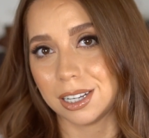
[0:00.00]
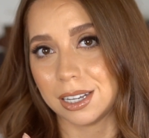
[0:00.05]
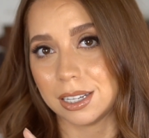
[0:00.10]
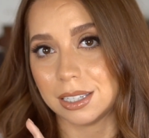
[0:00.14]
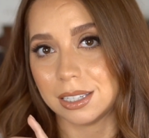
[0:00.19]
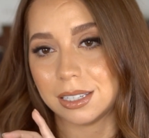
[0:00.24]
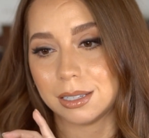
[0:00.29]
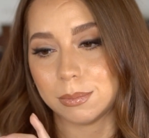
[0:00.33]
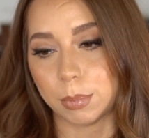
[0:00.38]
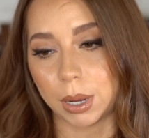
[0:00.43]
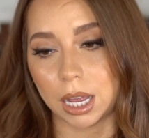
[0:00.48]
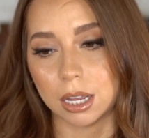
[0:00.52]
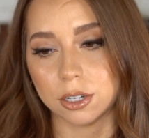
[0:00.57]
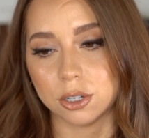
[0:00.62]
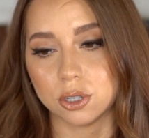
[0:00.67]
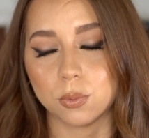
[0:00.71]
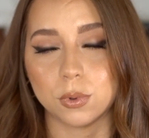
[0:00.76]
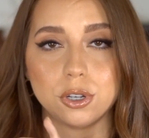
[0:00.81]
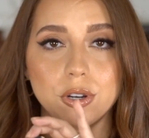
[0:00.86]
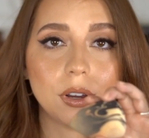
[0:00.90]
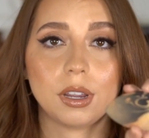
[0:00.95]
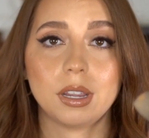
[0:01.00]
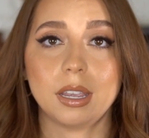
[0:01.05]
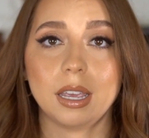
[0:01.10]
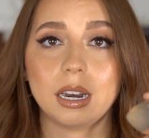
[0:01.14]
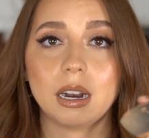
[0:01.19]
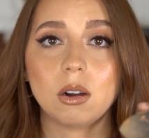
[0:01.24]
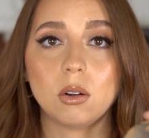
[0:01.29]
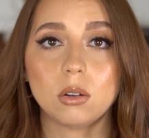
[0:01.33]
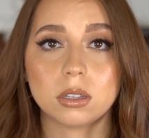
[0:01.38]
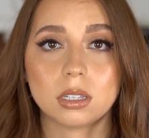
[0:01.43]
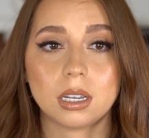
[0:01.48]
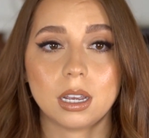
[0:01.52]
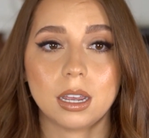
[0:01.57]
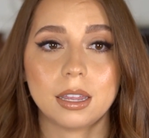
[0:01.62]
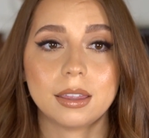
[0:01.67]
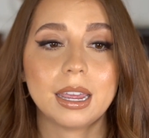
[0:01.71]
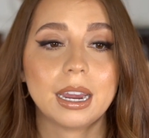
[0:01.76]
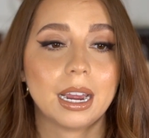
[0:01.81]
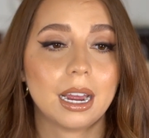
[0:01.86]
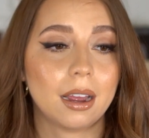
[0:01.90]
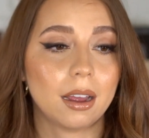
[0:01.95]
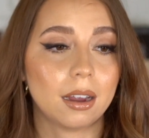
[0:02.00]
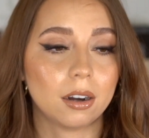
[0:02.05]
sponge, which you can get at Ulta, and they have,